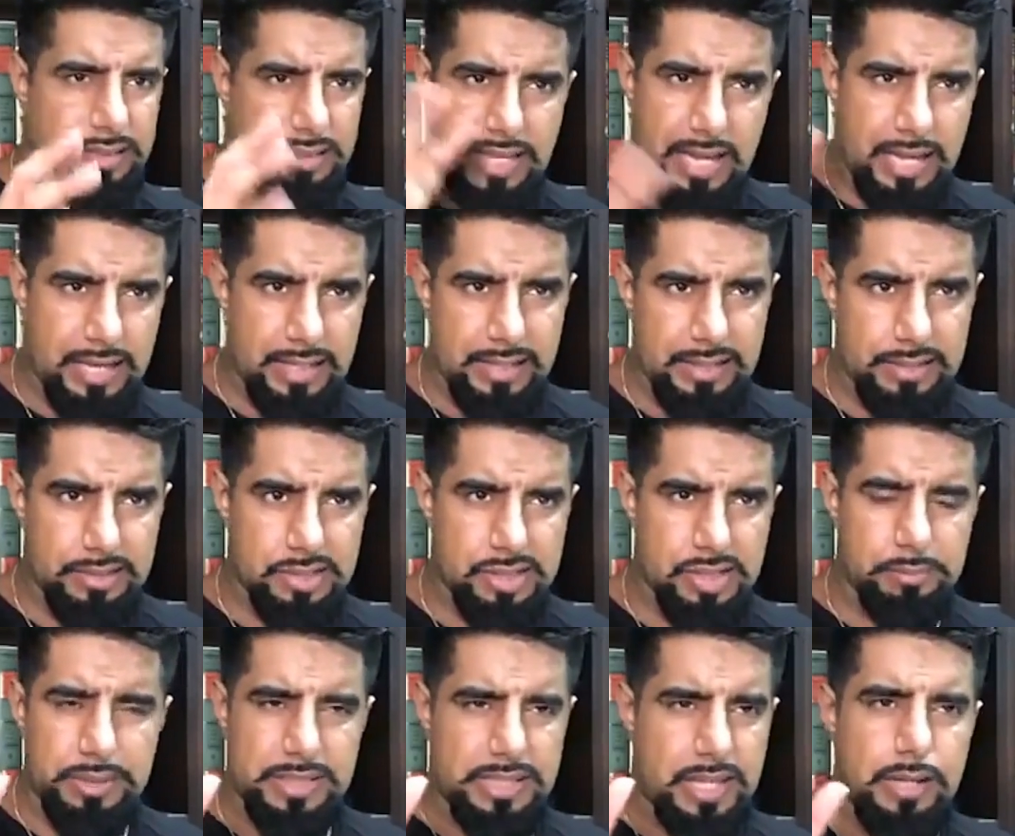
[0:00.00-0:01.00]
in that age,
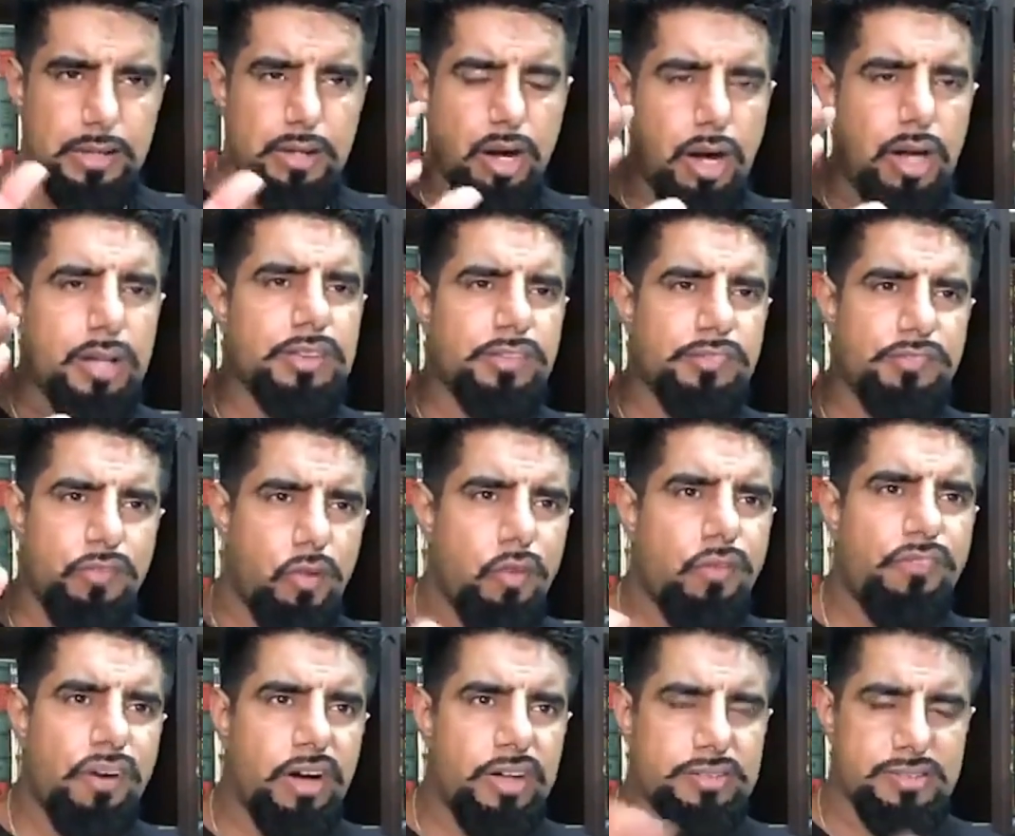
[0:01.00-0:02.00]
I mean, they are the
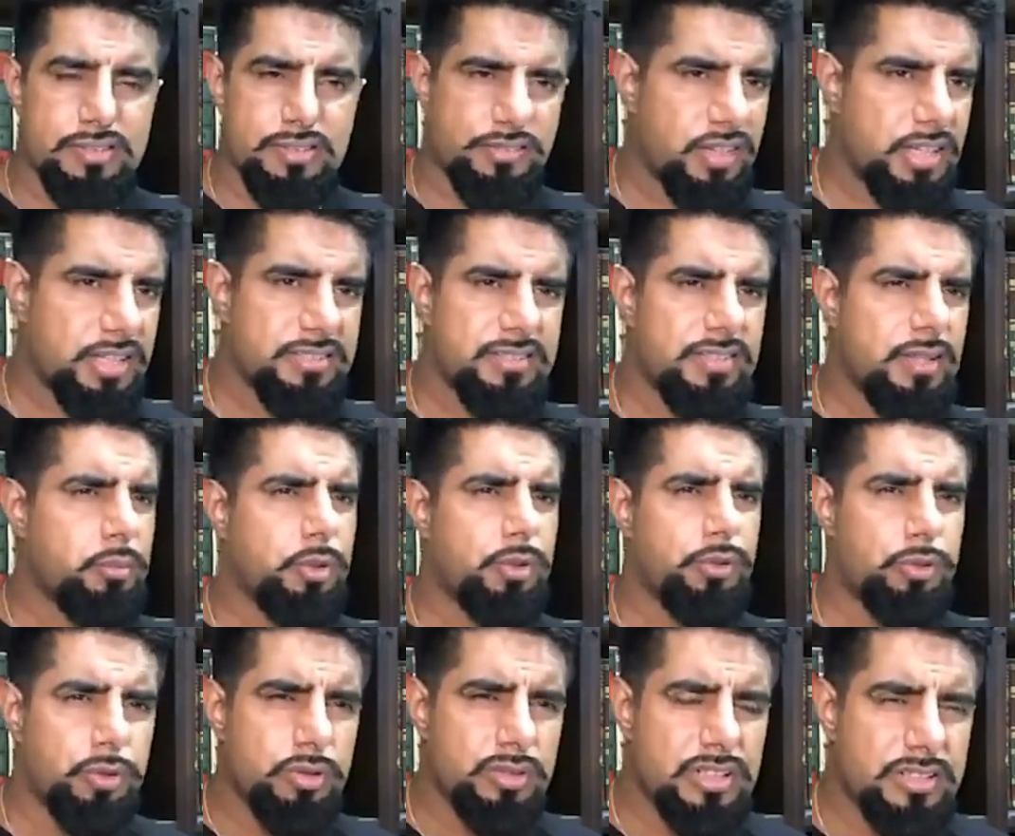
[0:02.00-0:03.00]
forefathers of ISIS. They were
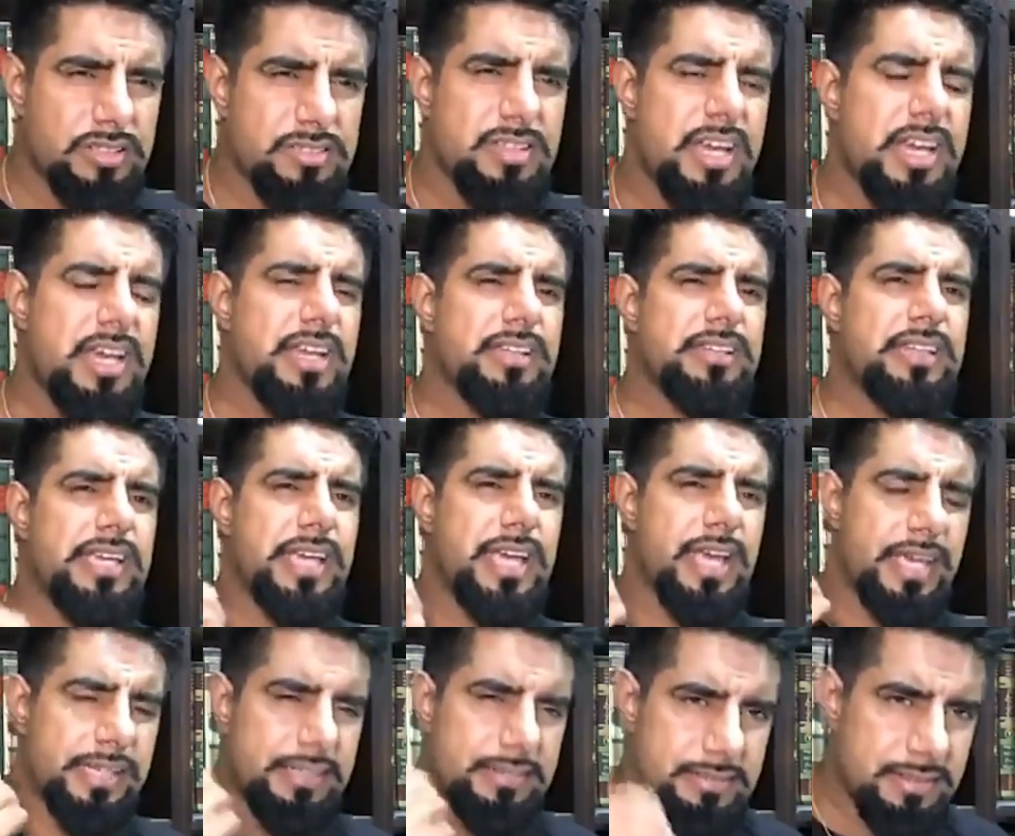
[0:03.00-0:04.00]
ruthless. They
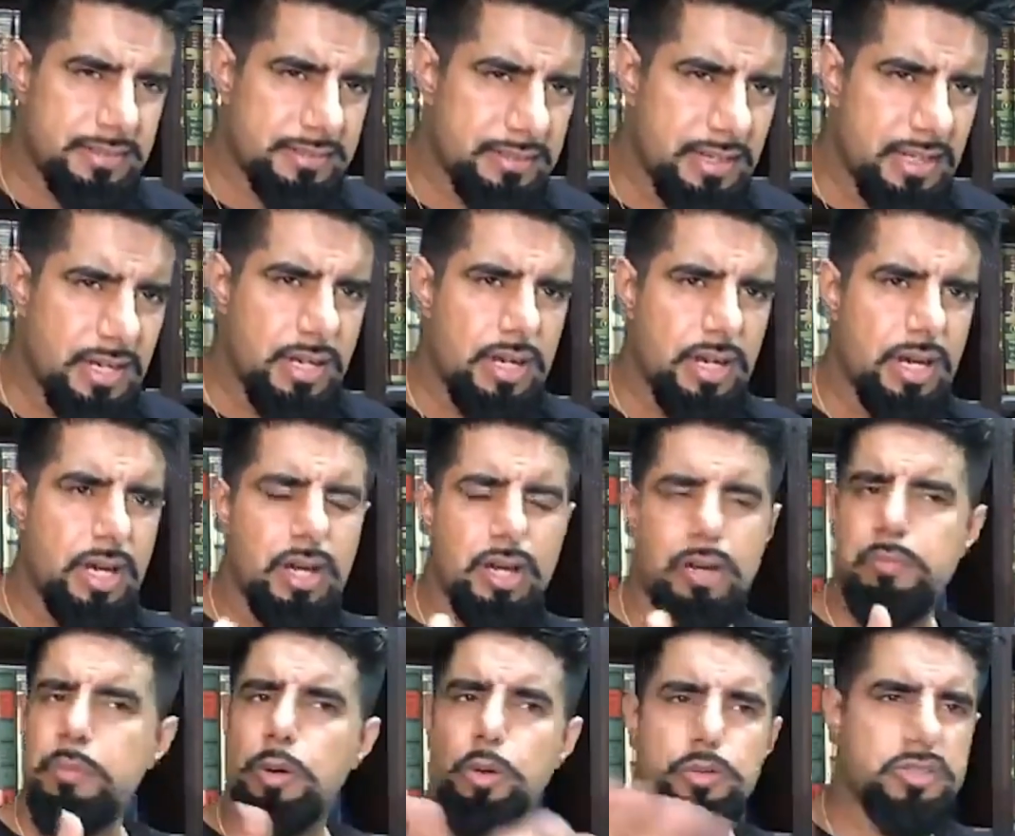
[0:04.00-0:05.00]
hated
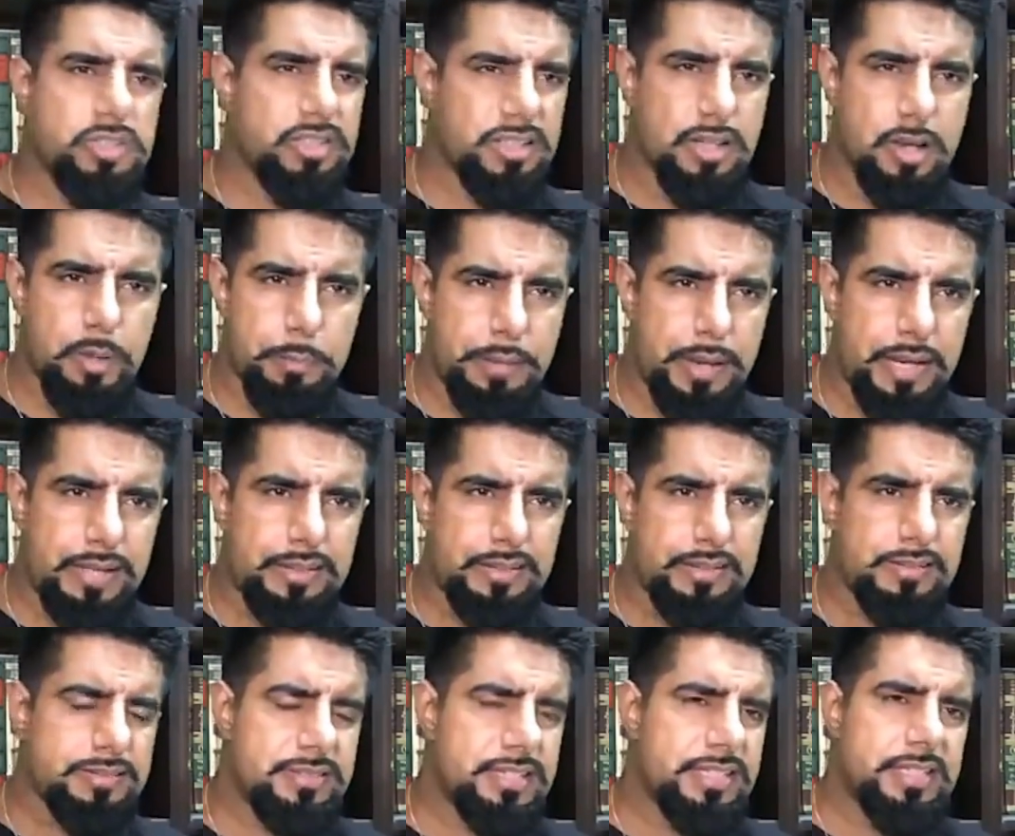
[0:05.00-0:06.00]
most of the
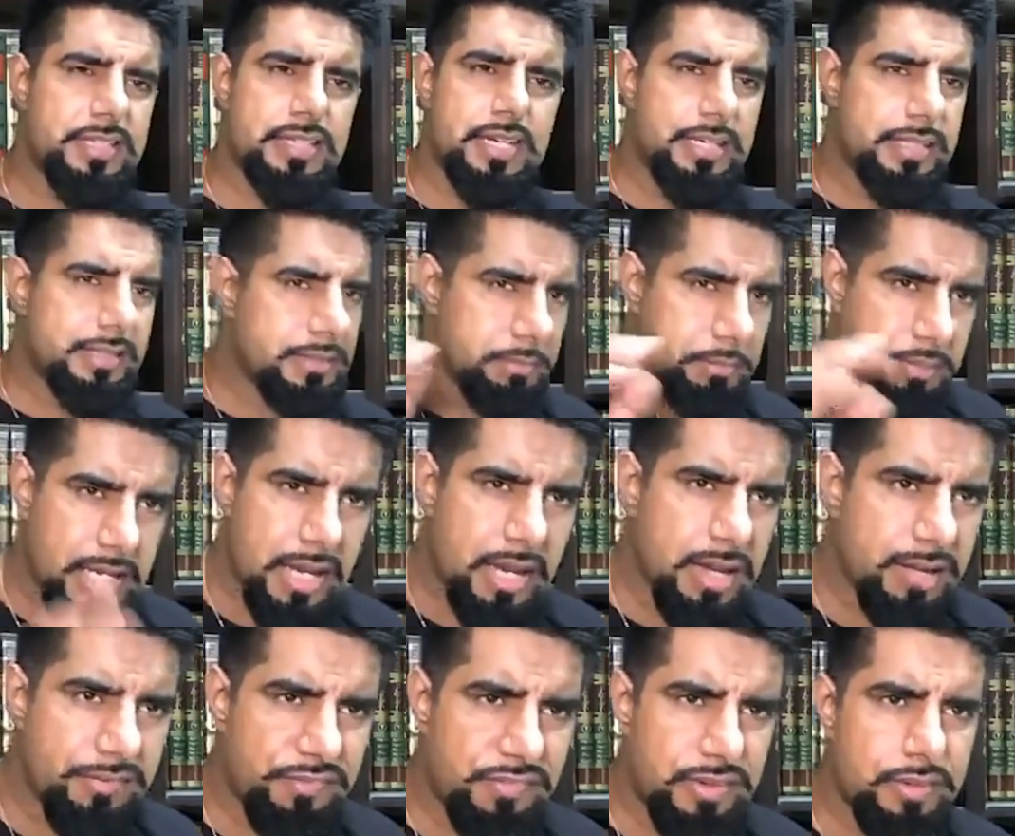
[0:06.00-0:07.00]
companions. They declared them
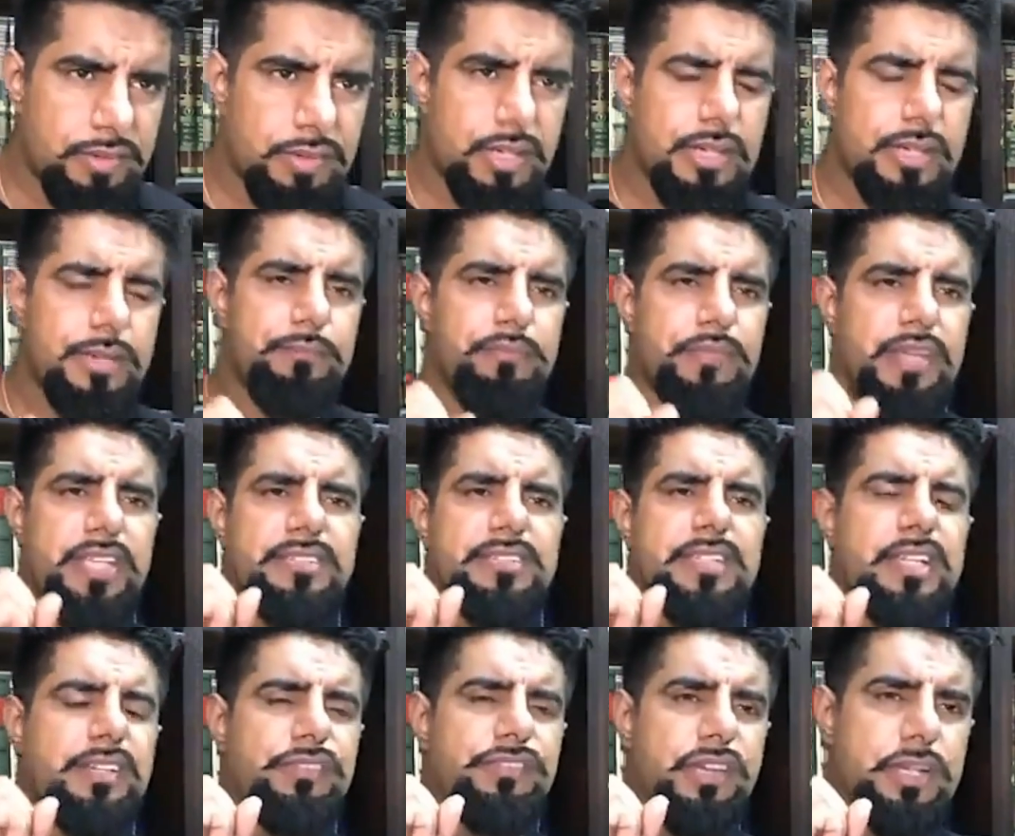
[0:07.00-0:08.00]
kafir. They
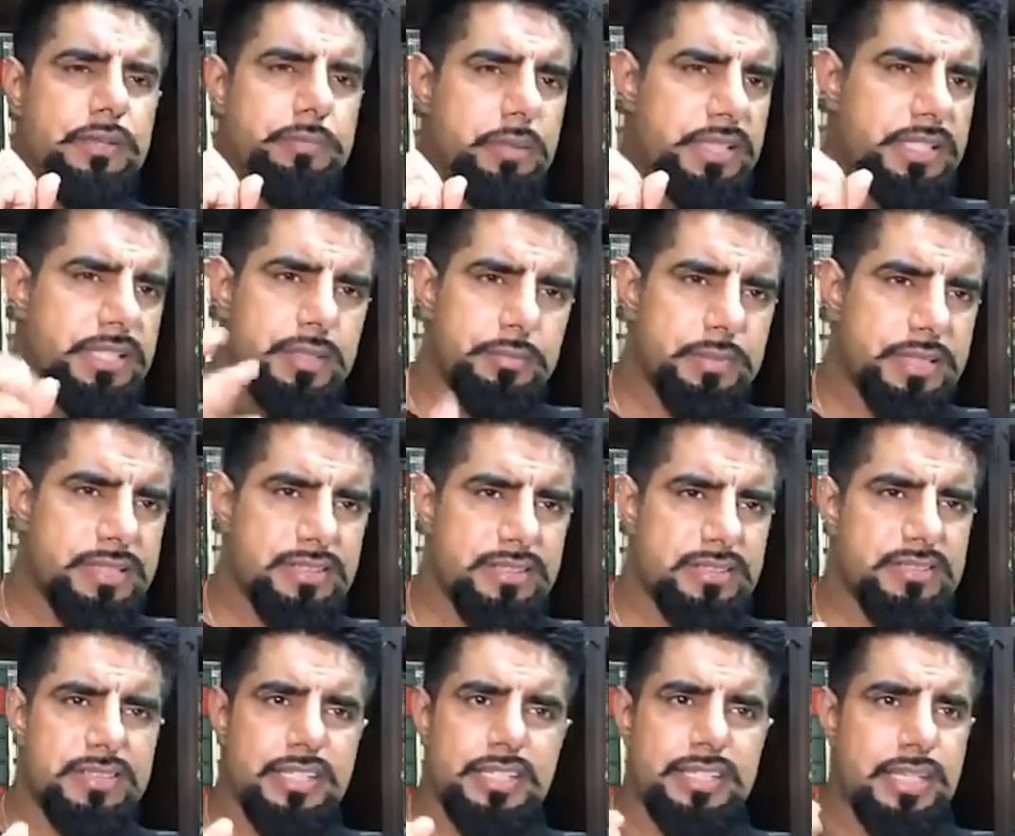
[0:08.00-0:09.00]
said if anybody committed a
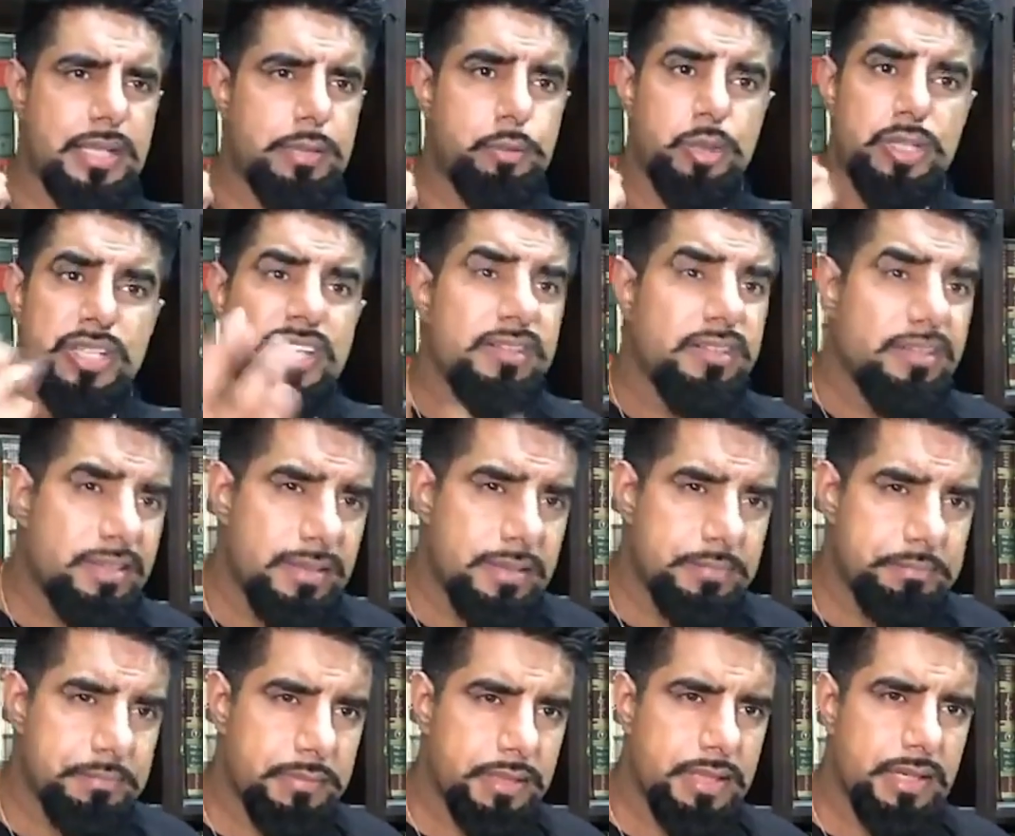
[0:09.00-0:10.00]
sin, they would kill
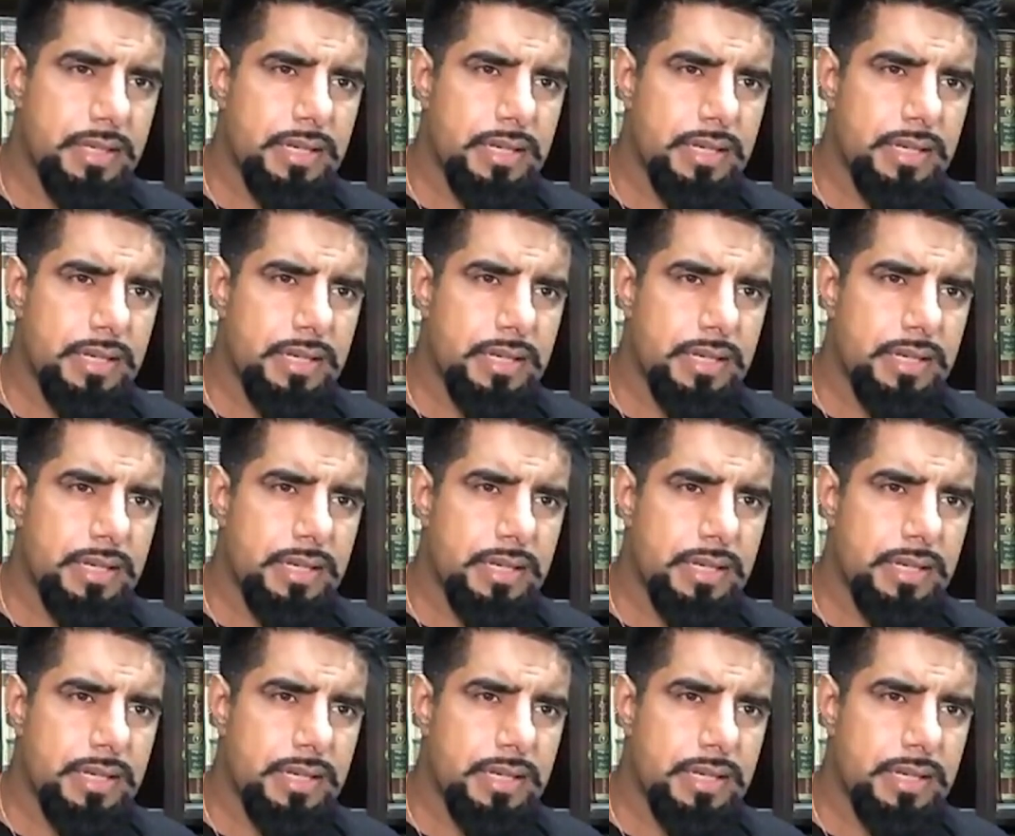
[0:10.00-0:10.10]
them.